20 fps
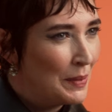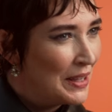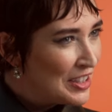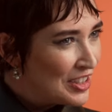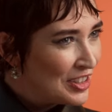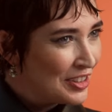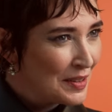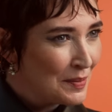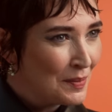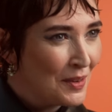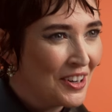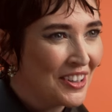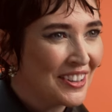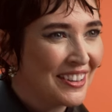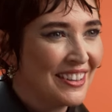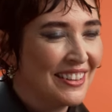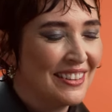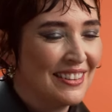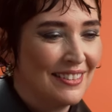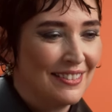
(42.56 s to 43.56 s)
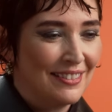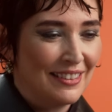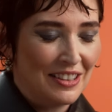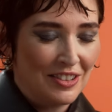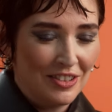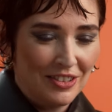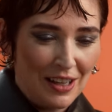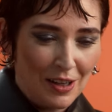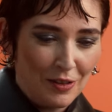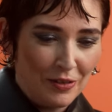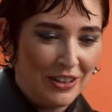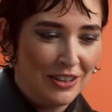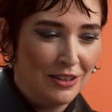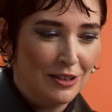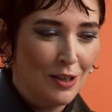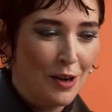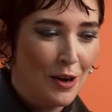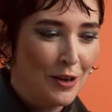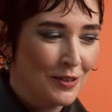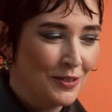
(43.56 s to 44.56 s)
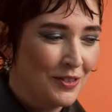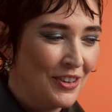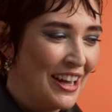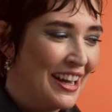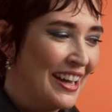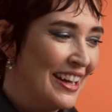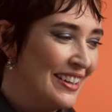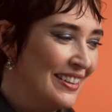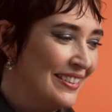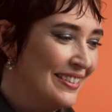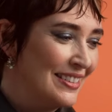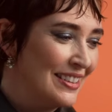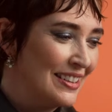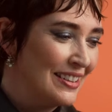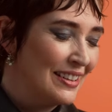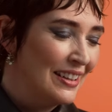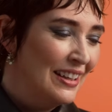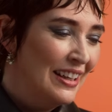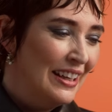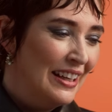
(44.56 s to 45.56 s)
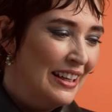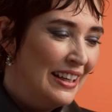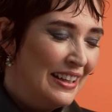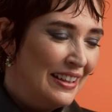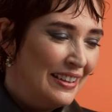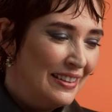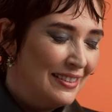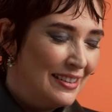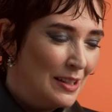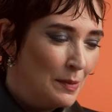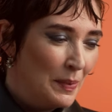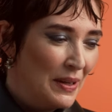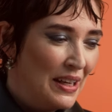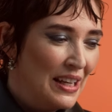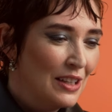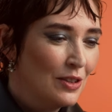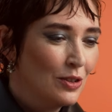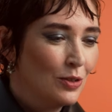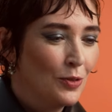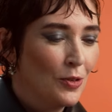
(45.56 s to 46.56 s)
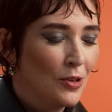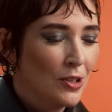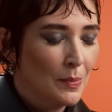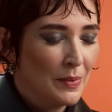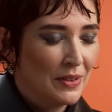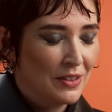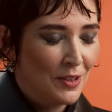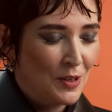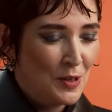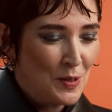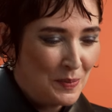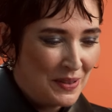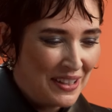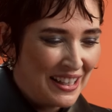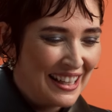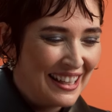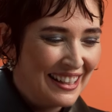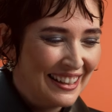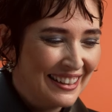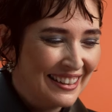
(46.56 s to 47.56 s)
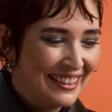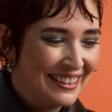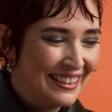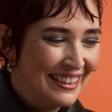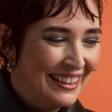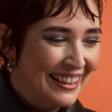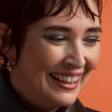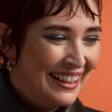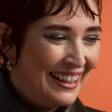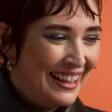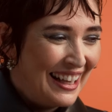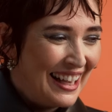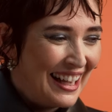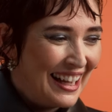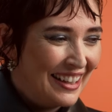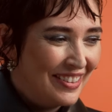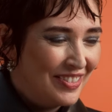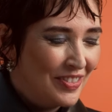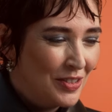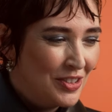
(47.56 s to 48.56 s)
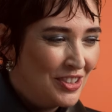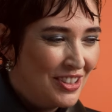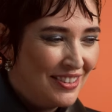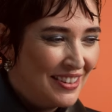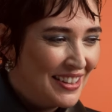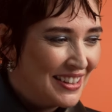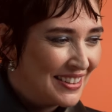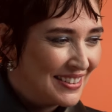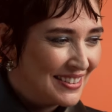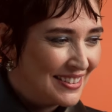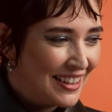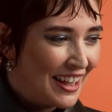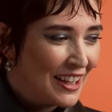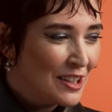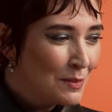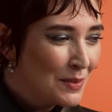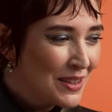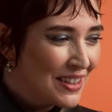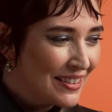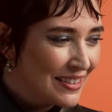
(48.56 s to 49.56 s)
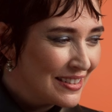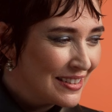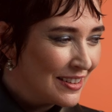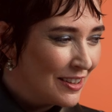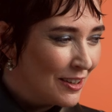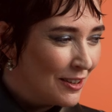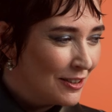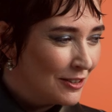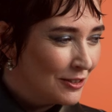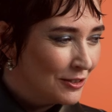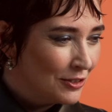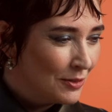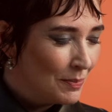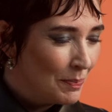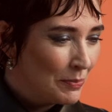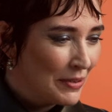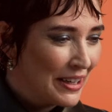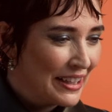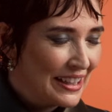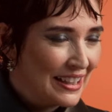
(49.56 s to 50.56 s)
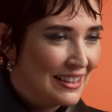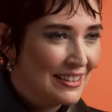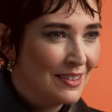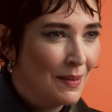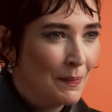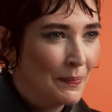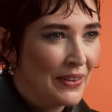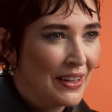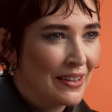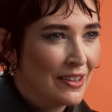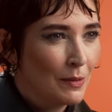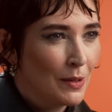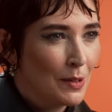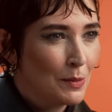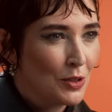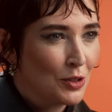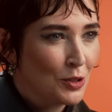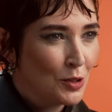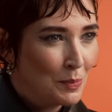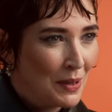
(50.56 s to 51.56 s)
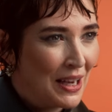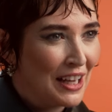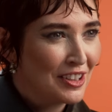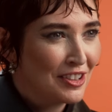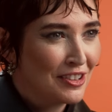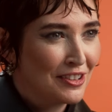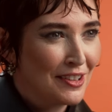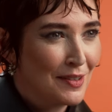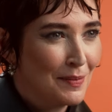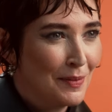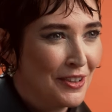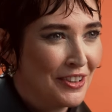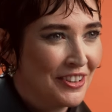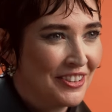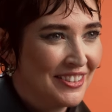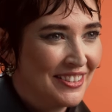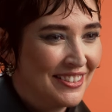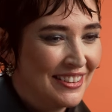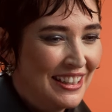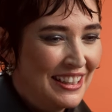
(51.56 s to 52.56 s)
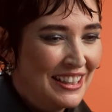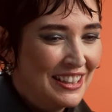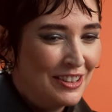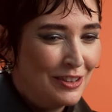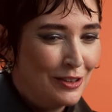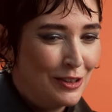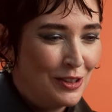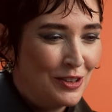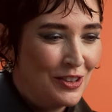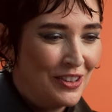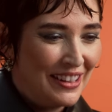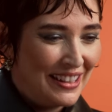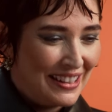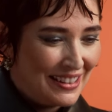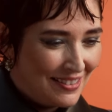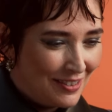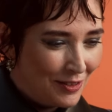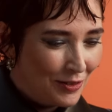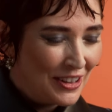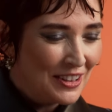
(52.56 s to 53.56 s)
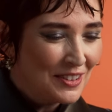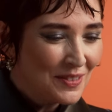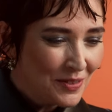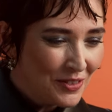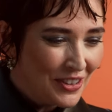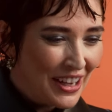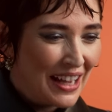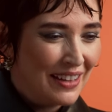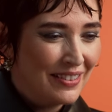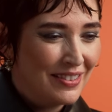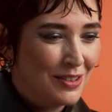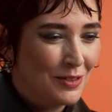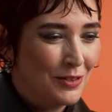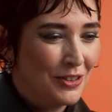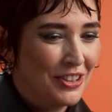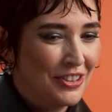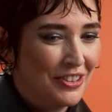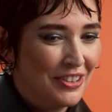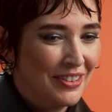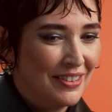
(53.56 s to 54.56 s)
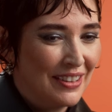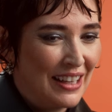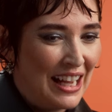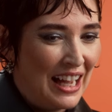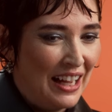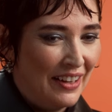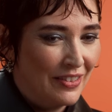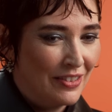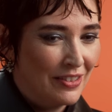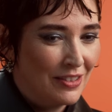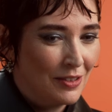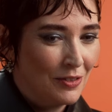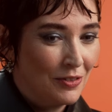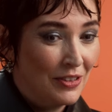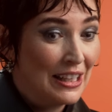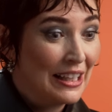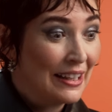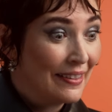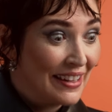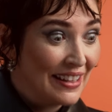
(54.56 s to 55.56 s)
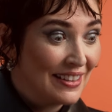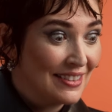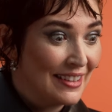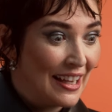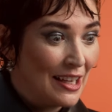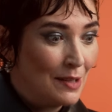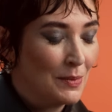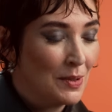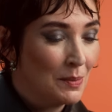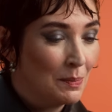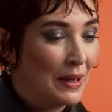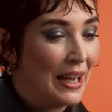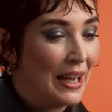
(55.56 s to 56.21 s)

pitching markets like Sheffield DocFest and CPH Forum in Copenhagen, and it was just the excitement of bringing something that we were so passionate about to these film festivals and feeling the excitement